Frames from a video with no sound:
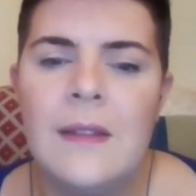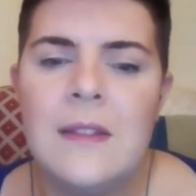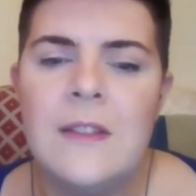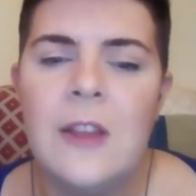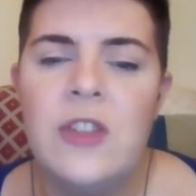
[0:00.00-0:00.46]

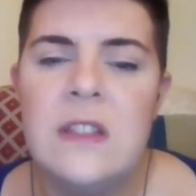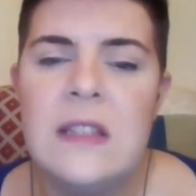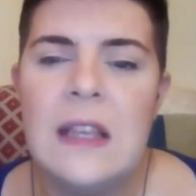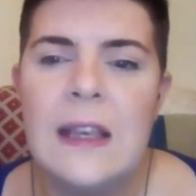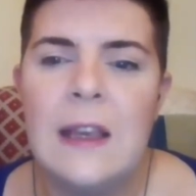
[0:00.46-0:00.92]
So just
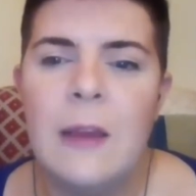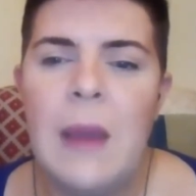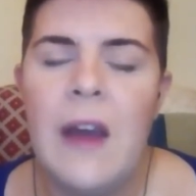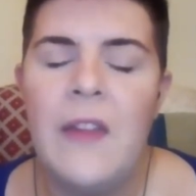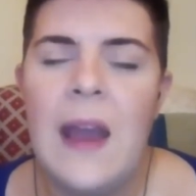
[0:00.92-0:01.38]
thinking
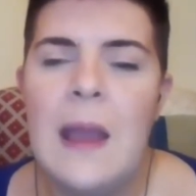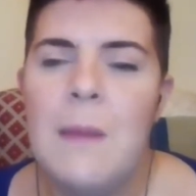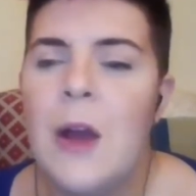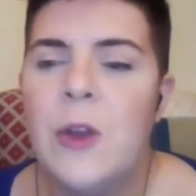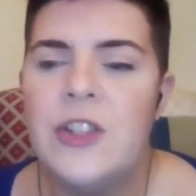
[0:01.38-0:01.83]
about that
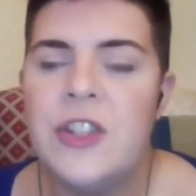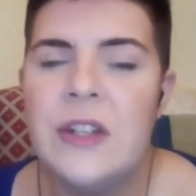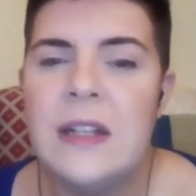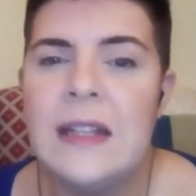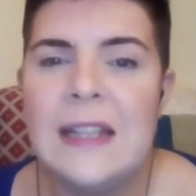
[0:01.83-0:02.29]

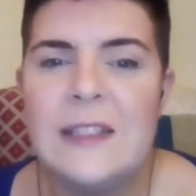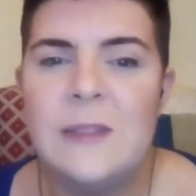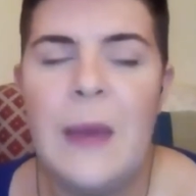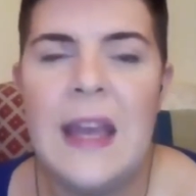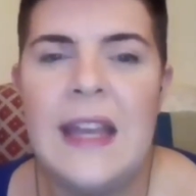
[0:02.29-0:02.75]
emotion, that
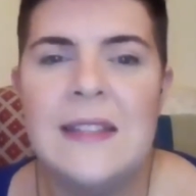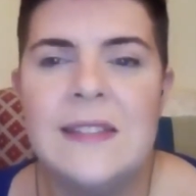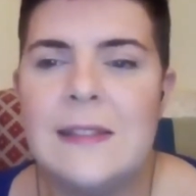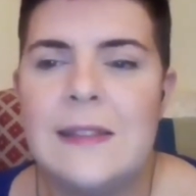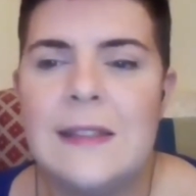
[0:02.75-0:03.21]

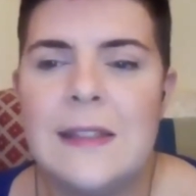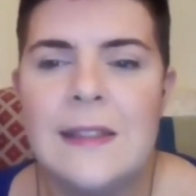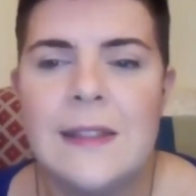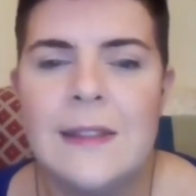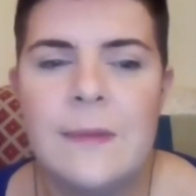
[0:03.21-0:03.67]
space,
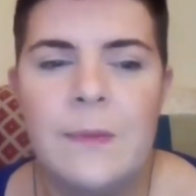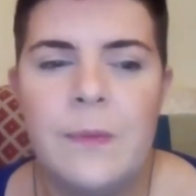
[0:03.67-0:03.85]
I